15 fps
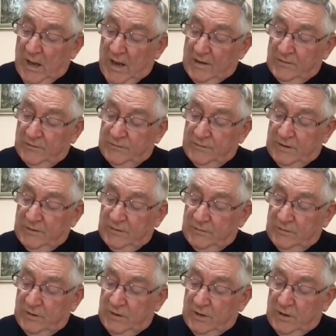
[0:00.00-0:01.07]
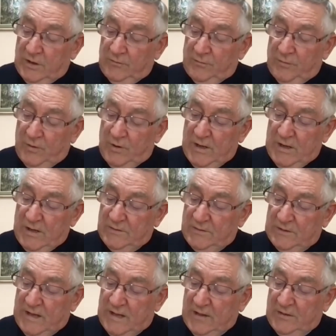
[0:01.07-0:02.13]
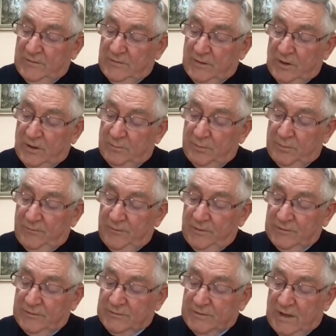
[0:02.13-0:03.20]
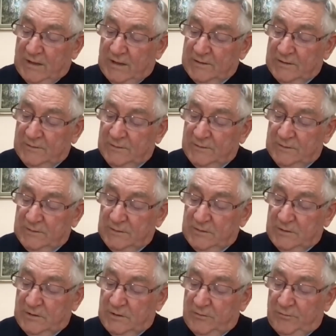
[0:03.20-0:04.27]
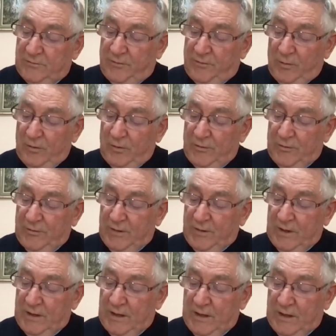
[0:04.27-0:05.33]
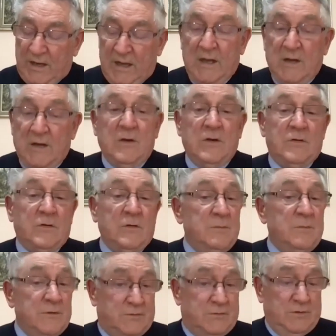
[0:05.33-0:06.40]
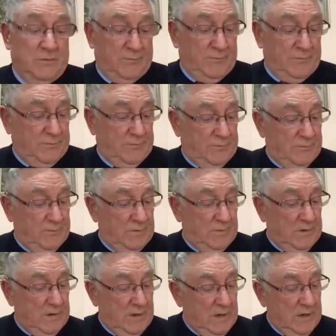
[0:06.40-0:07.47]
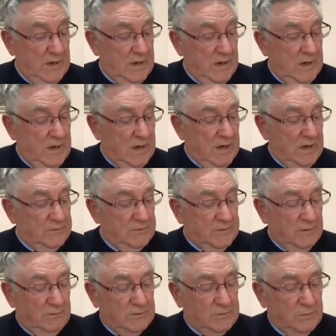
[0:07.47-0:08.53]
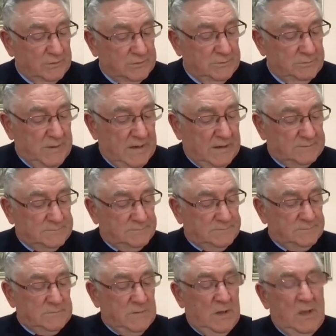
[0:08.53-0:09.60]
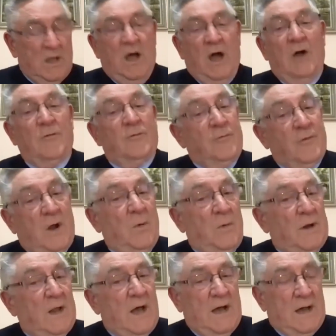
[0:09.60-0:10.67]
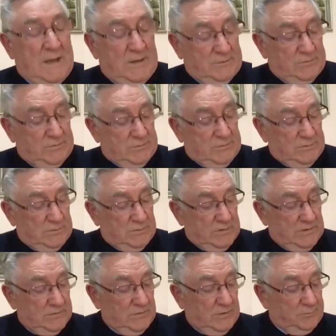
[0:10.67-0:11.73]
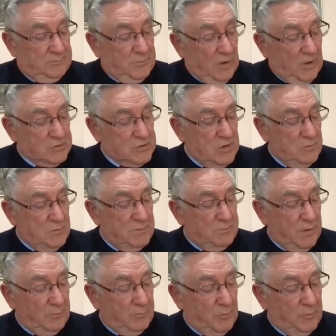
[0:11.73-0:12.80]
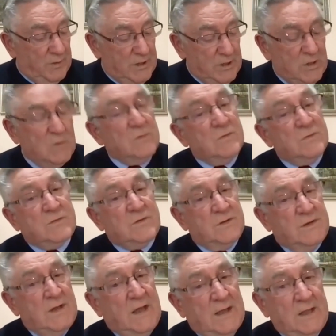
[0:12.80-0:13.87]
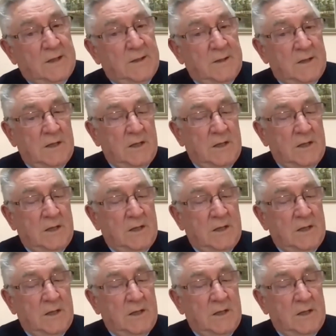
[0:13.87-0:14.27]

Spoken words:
And it says, "For he that hath a perverse tongue falleth into mischief." And so it talks about a froward heart. It's not a term we probably use today.